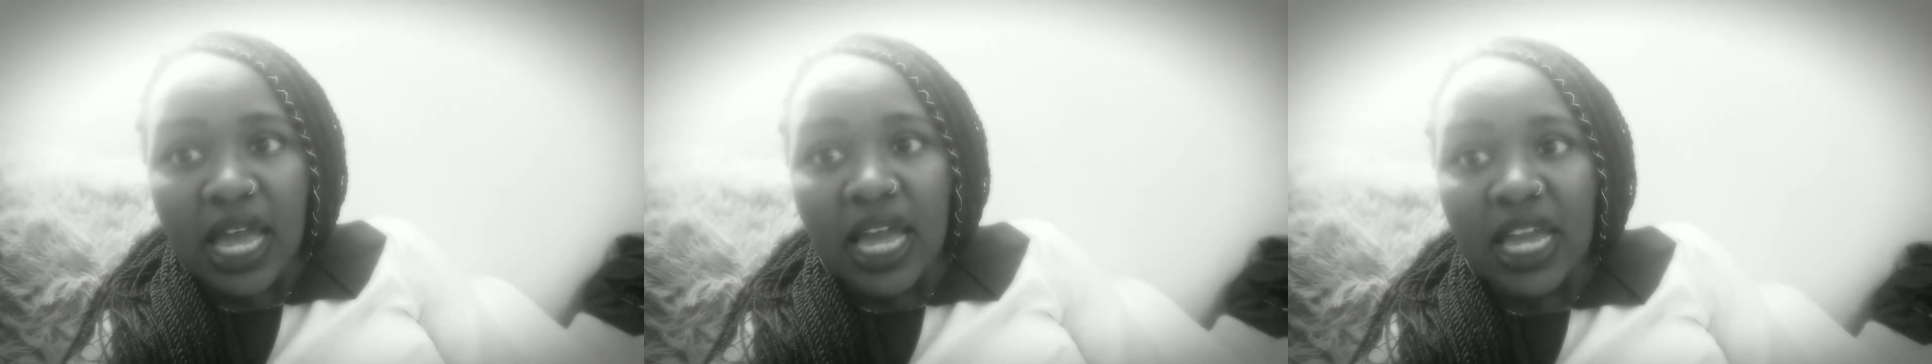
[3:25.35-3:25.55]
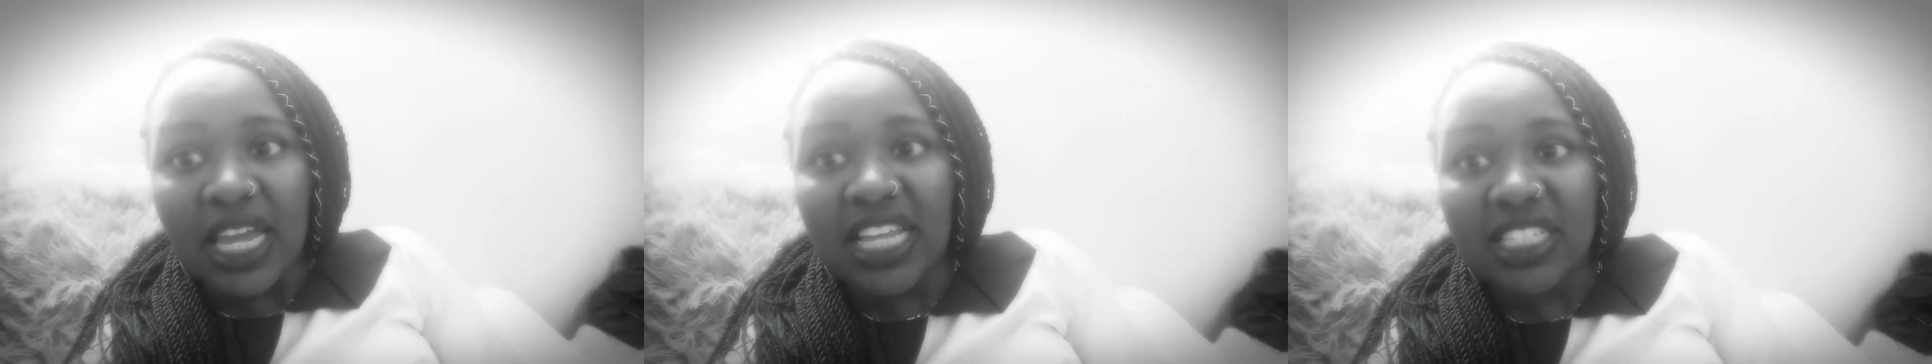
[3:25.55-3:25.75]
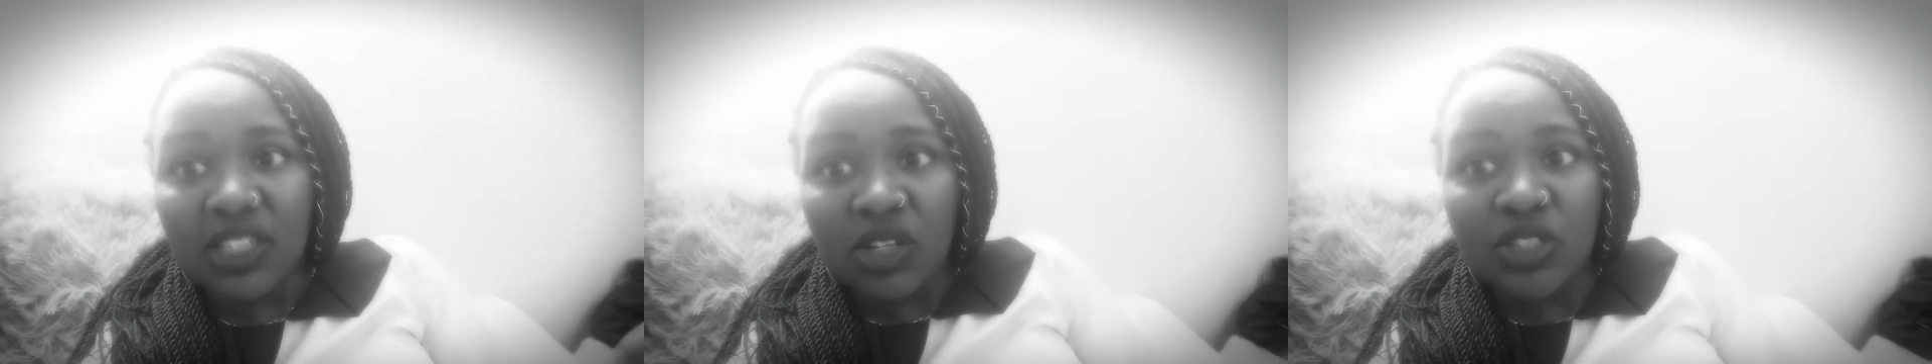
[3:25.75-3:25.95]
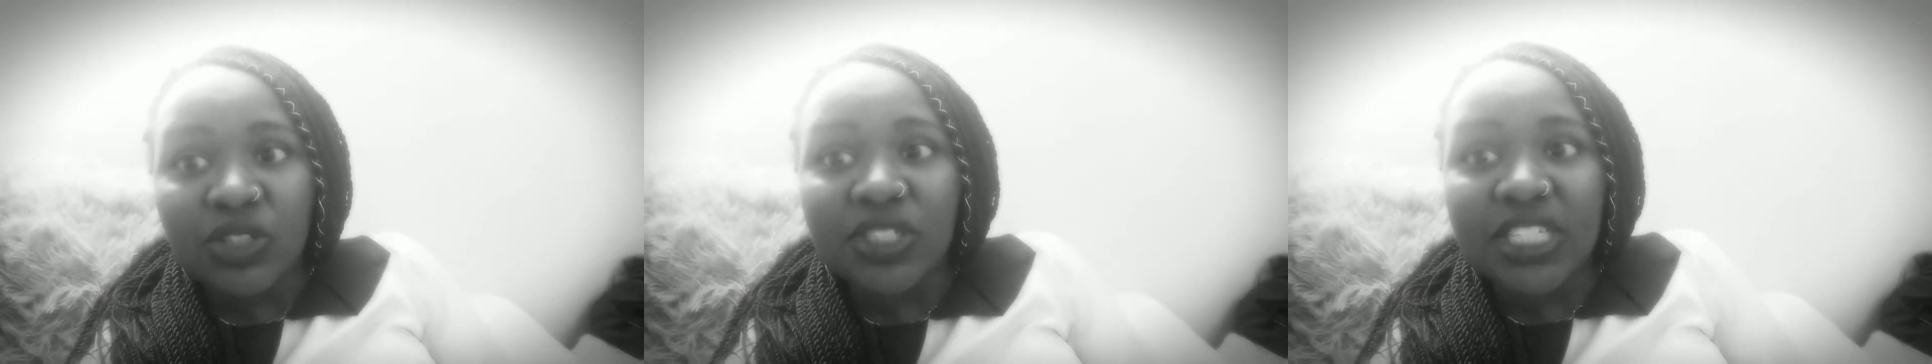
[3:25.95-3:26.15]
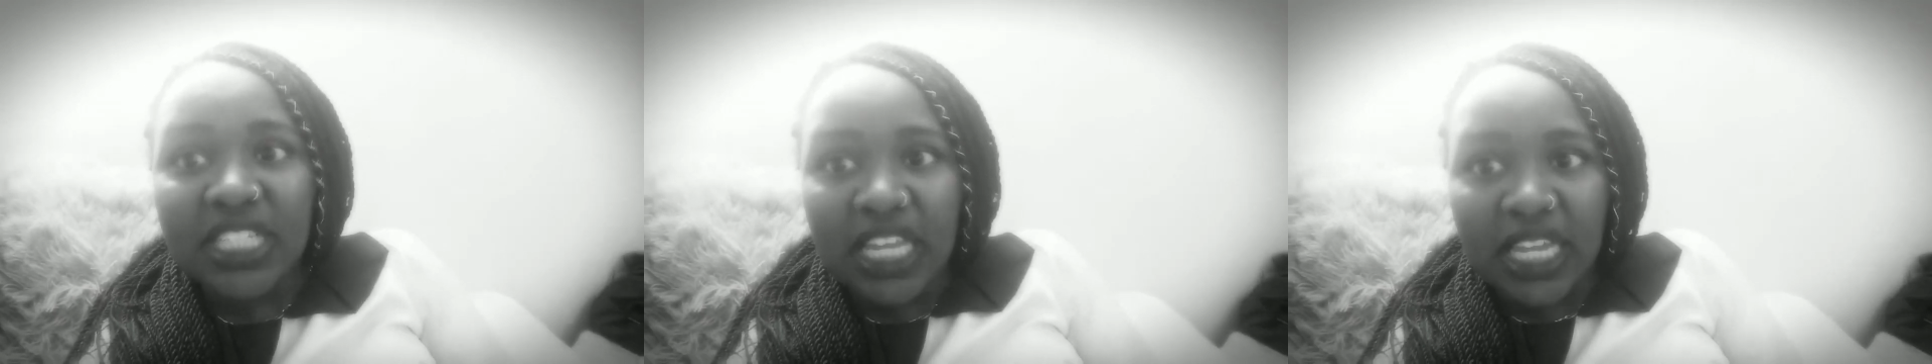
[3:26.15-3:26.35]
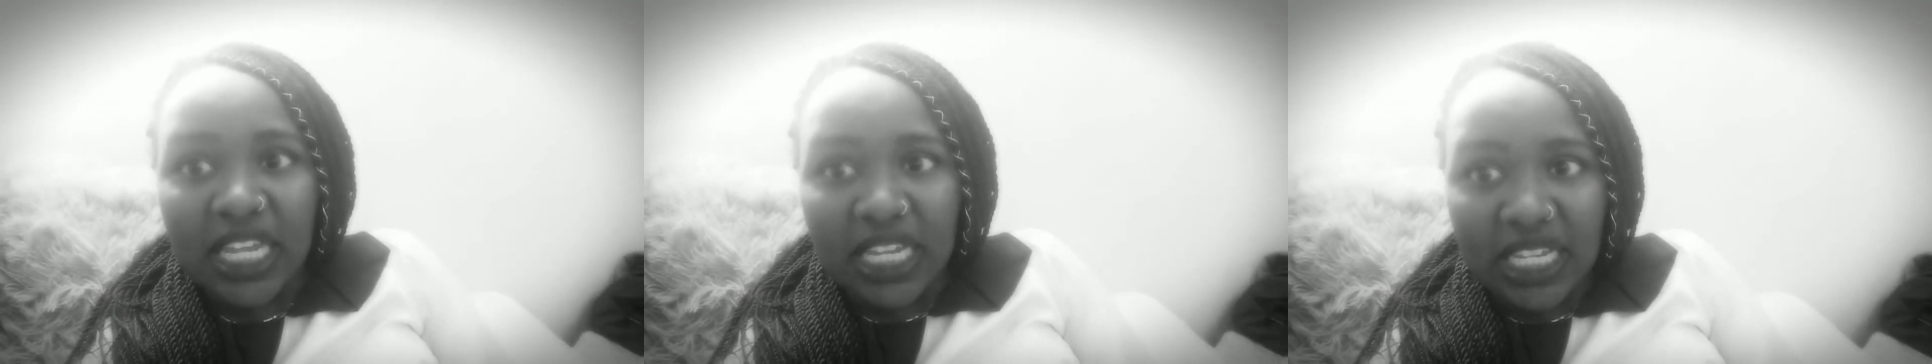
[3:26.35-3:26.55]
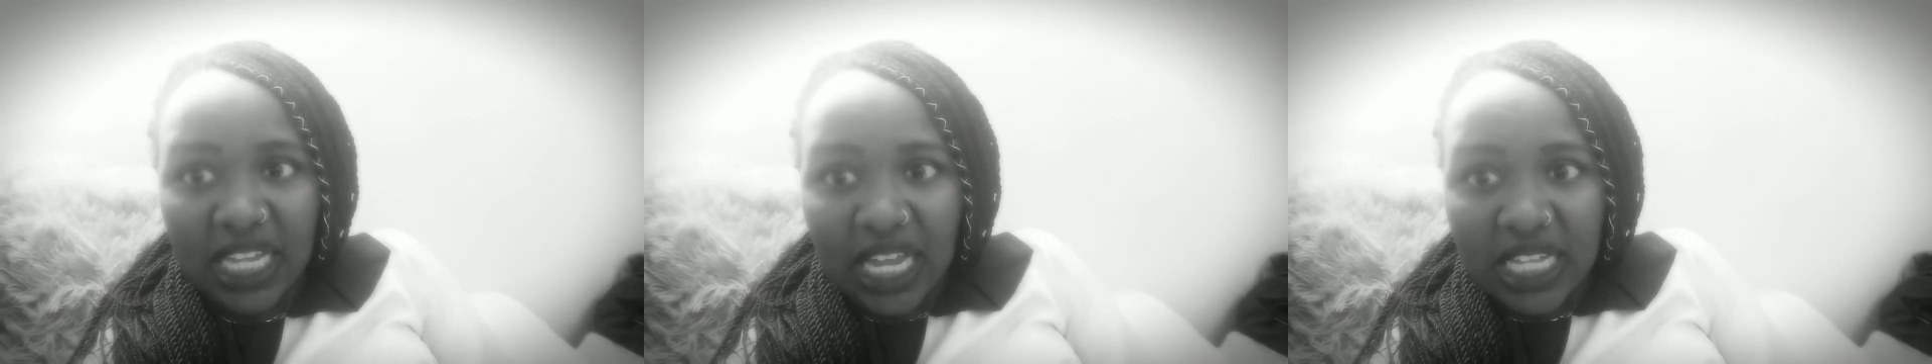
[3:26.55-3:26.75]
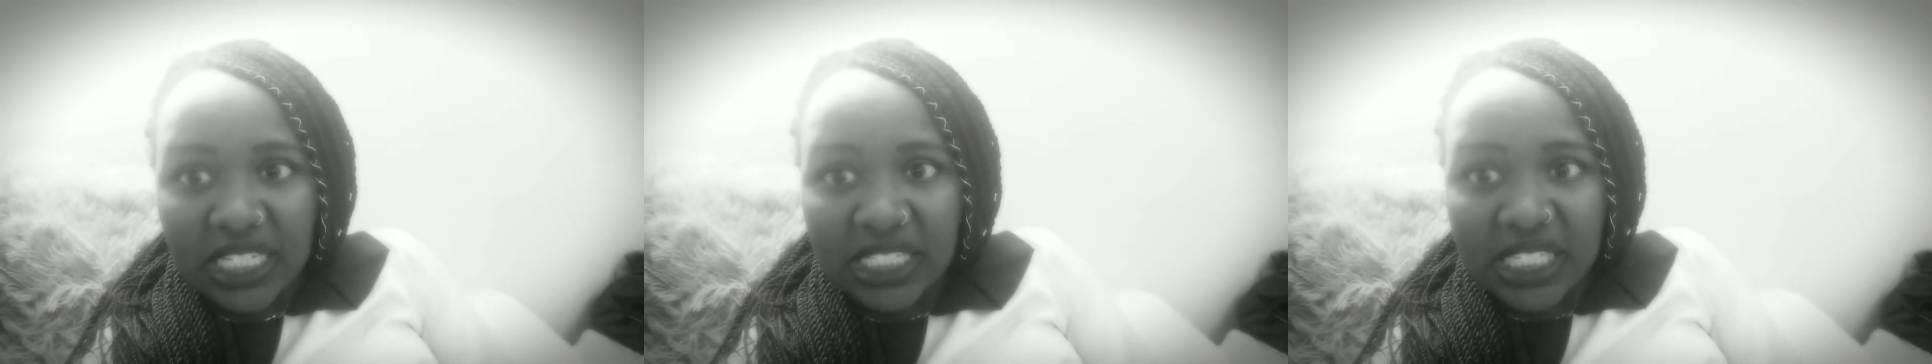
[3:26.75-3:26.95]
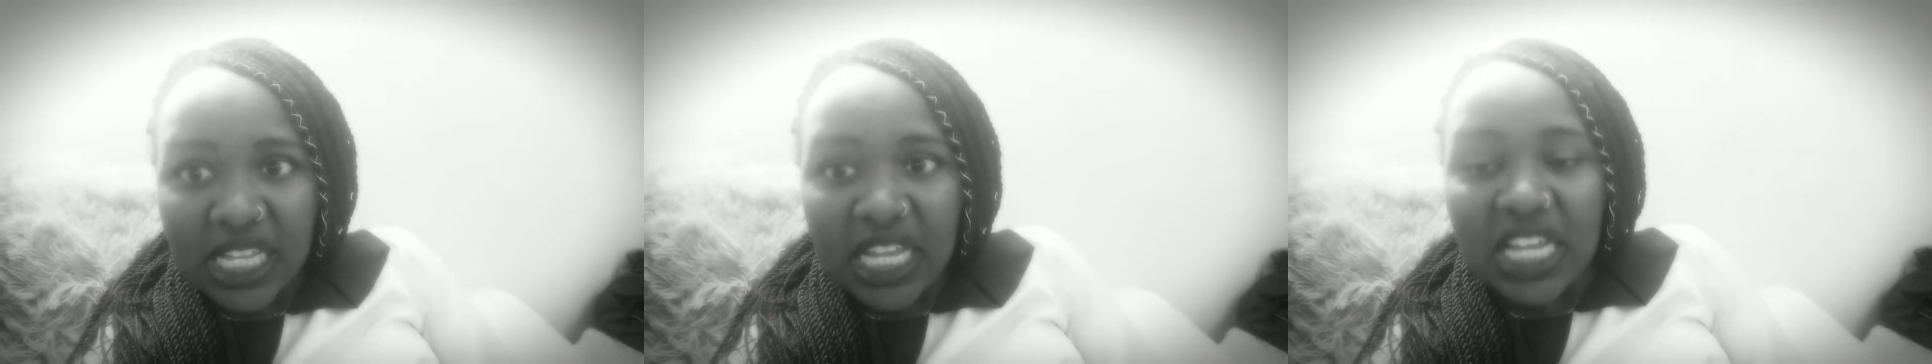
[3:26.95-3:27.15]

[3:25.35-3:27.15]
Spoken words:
he's also taking in gas.